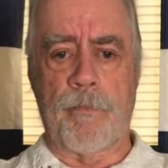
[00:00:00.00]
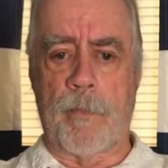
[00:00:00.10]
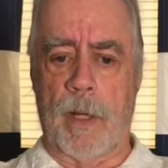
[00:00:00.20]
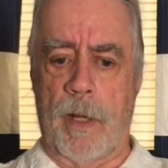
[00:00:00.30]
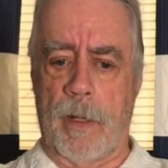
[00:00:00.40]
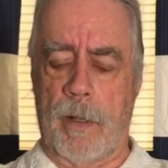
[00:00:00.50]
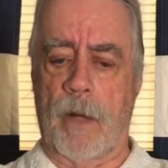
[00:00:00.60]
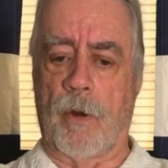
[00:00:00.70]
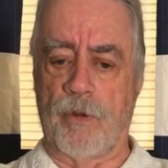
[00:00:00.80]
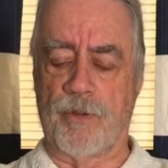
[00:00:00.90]
a
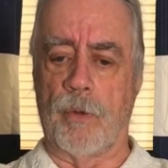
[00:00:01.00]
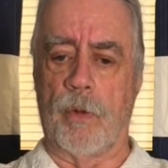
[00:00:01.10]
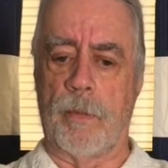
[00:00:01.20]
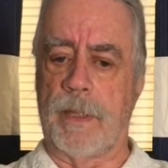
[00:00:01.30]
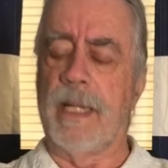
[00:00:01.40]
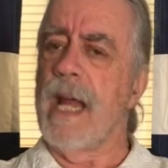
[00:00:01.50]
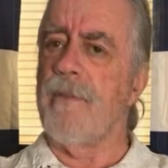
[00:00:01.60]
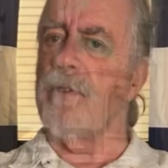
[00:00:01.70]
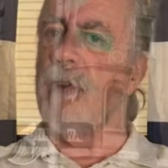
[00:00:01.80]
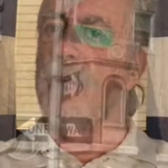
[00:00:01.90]
good school, but it didn't have a grammar